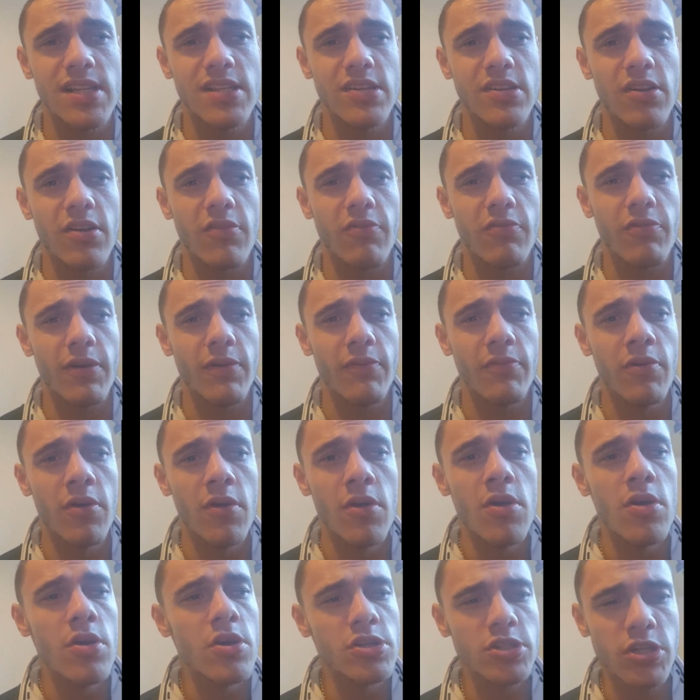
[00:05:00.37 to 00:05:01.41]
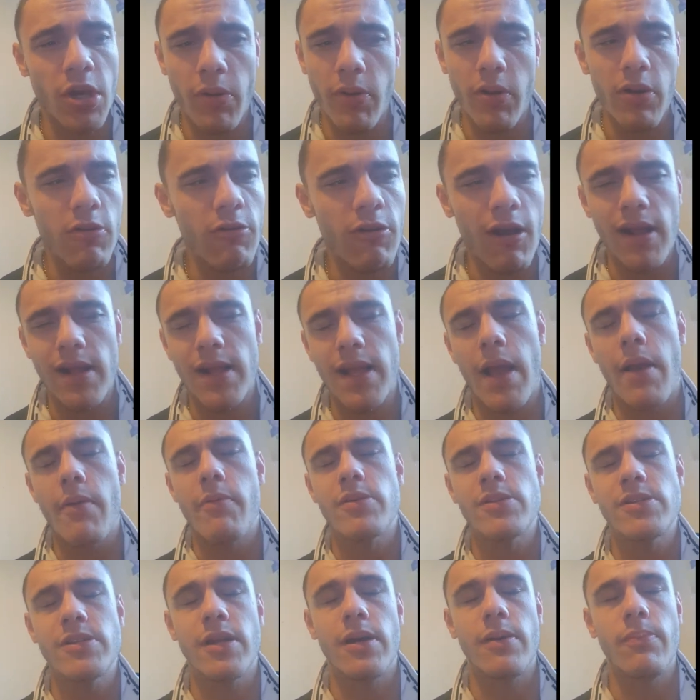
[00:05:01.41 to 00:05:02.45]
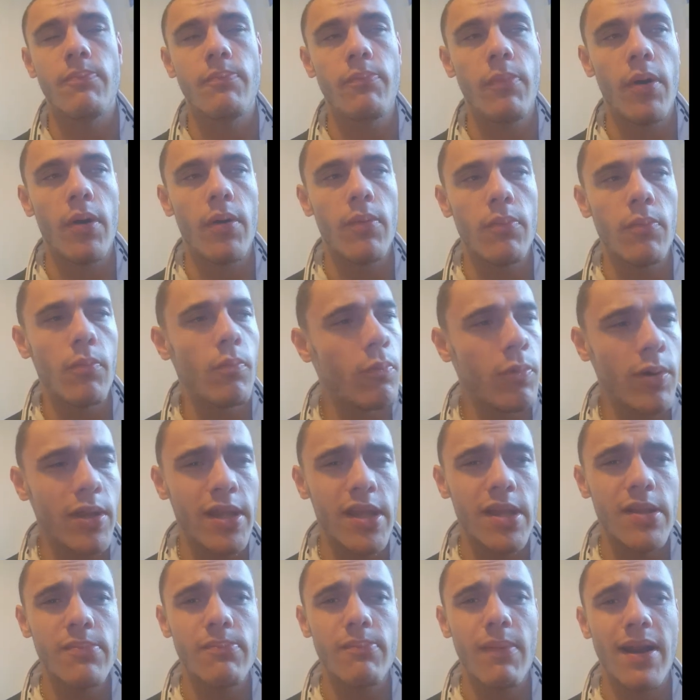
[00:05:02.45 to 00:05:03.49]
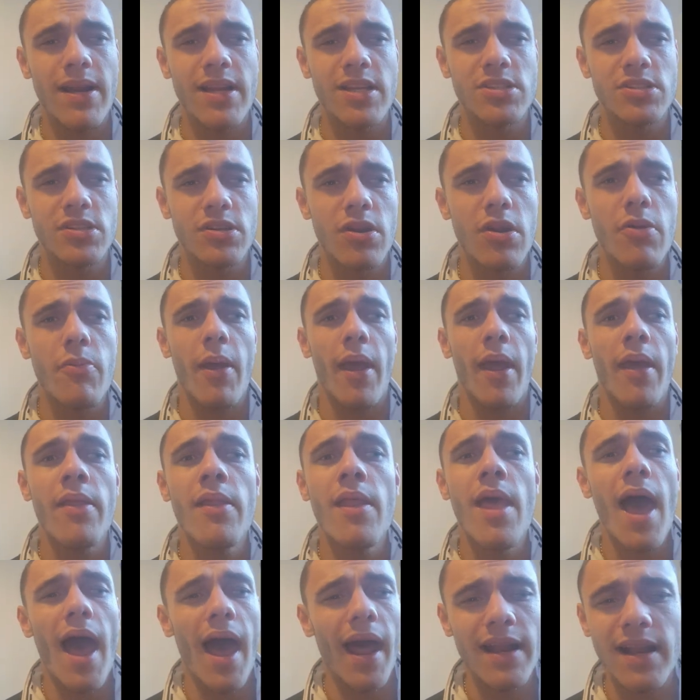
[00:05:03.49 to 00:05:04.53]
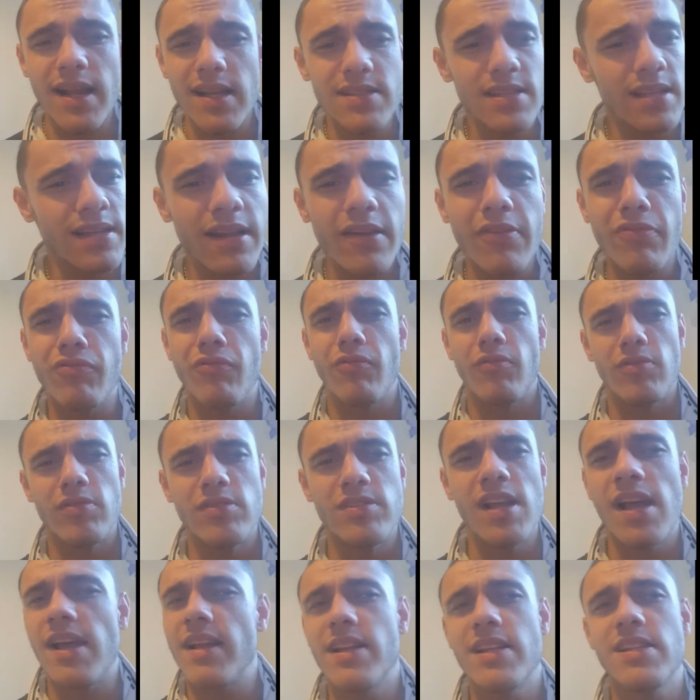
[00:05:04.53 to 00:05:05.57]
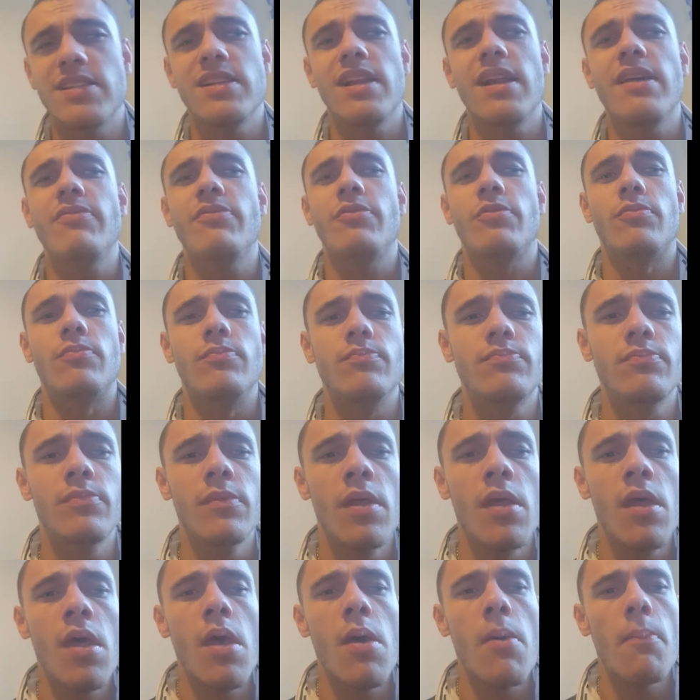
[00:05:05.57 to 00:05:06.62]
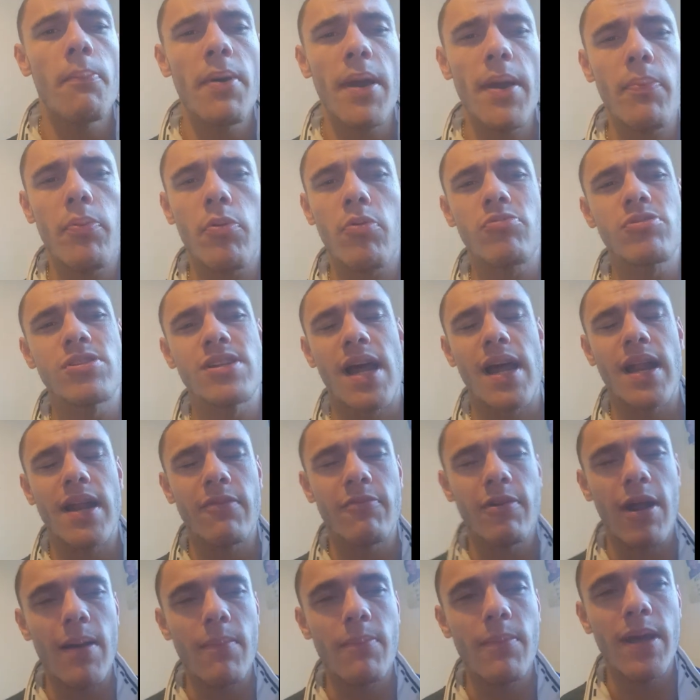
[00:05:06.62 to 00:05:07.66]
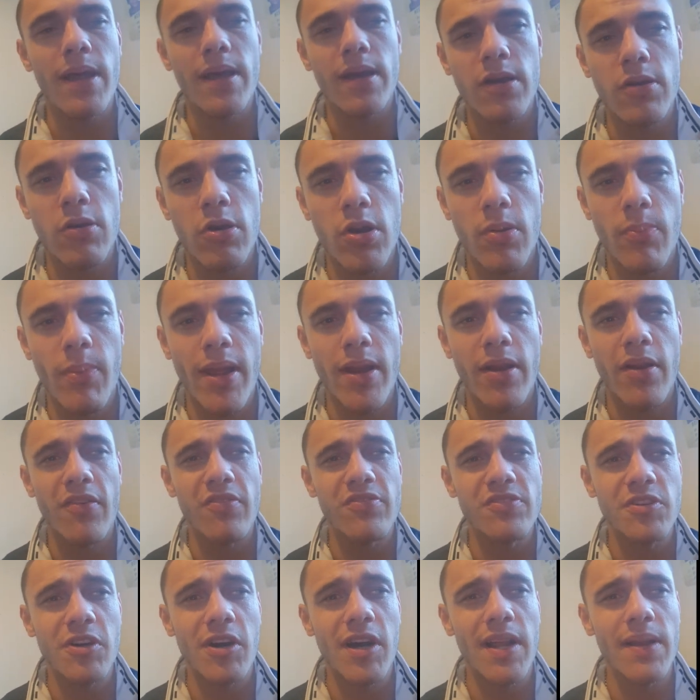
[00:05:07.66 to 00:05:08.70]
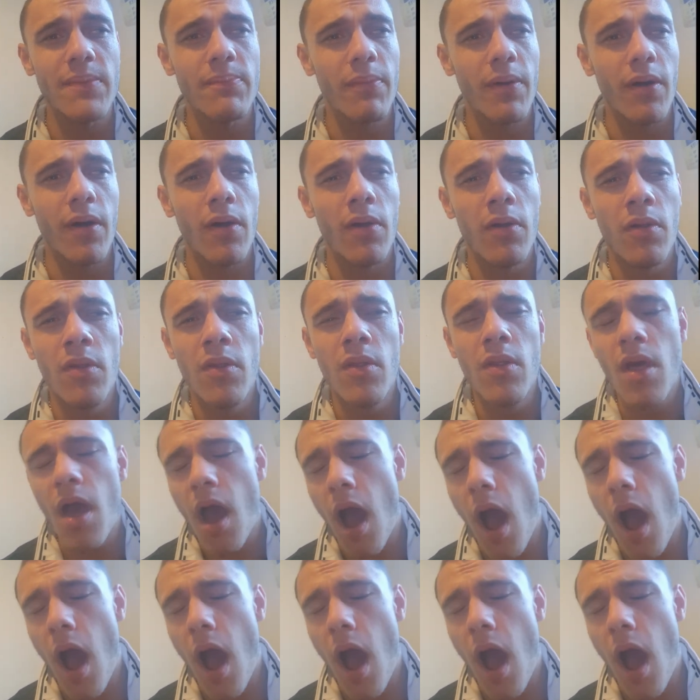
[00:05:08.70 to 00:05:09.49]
season off with showing great character, but we didn't manage to do it, and that's the difference at this level. People saying around me it could have been offside, but